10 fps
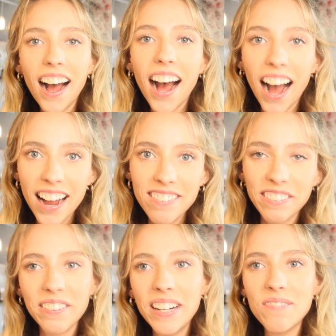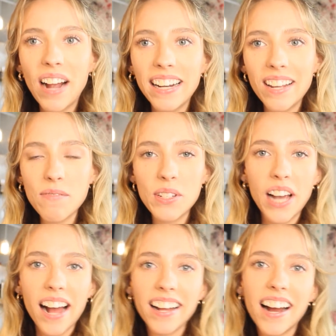Hi everyone, my name's
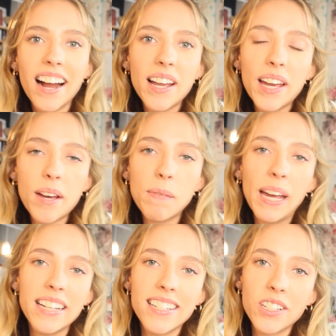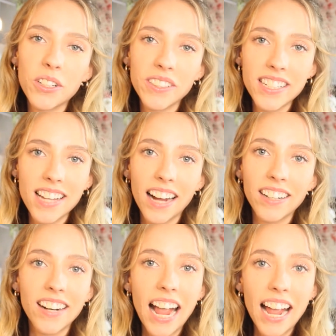Jack. I am a digital designer
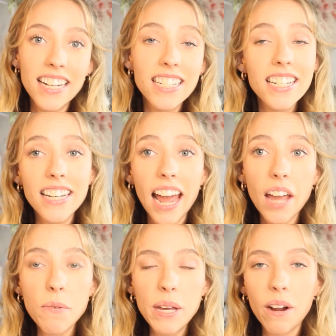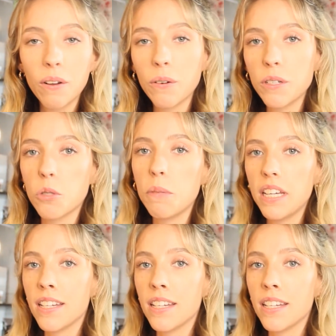and today we are going to be